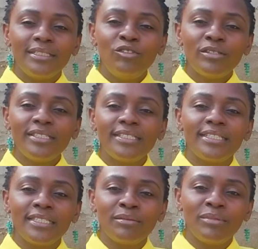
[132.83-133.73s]

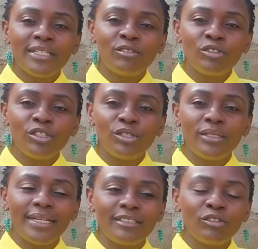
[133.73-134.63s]
narcissism does not
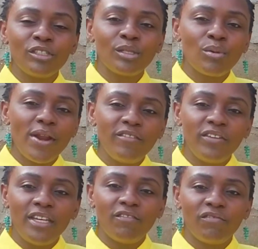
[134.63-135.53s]
does not thrive
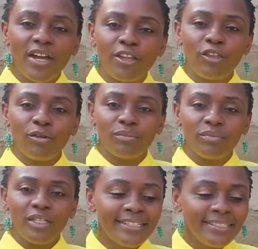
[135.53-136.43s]
in a vacuum
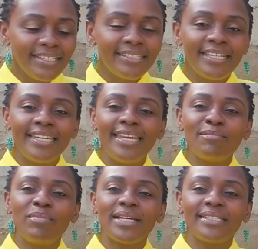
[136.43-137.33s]
it needs the
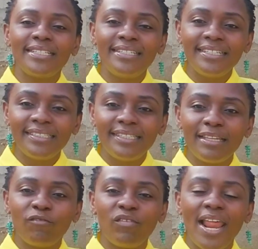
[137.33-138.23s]
enablers it needs
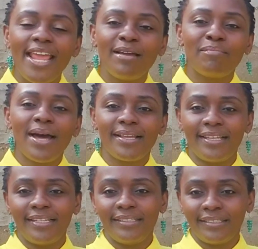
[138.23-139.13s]
the flying
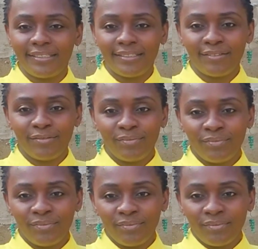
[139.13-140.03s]
monkeys
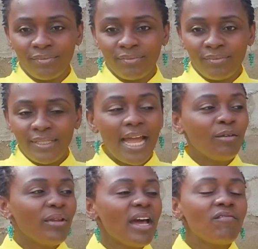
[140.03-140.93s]
and
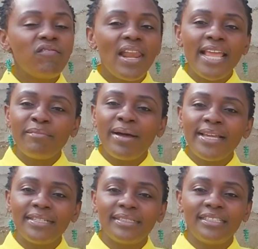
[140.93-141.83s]
we have flying
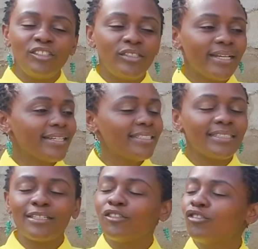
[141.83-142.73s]
monkeys in church
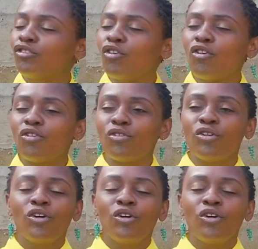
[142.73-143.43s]
so